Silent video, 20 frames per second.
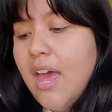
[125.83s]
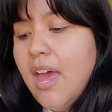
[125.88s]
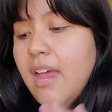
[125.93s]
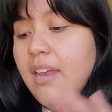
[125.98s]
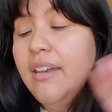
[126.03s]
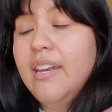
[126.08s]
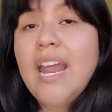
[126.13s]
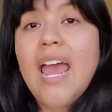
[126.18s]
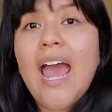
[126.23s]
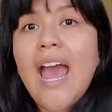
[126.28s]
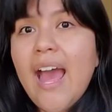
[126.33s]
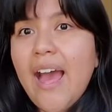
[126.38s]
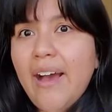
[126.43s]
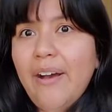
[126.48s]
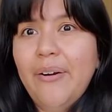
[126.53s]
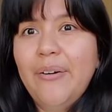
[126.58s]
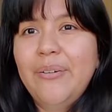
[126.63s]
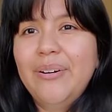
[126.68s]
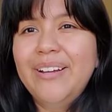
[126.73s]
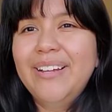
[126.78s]

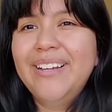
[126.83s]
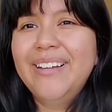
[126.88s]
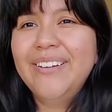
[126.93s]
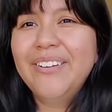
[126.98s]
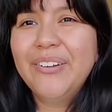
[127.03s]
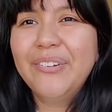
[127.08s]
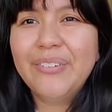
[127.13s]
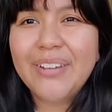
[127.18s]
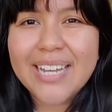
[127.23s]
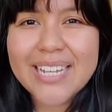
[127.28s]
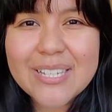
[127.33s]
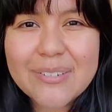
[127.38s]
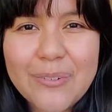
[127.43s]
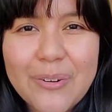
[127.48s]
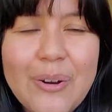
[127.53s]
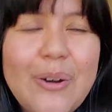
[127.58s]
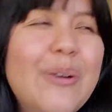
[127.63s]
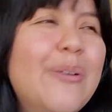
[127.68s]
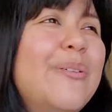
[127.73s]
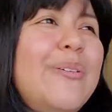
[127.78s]
Now, fast
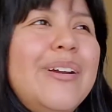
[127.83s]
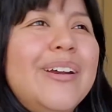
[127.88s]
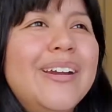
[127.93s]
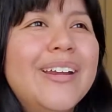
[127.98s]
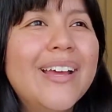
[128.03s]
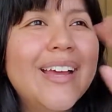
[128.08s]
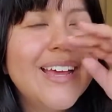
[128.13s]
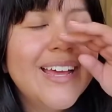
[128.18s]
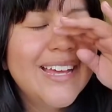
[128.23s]
forward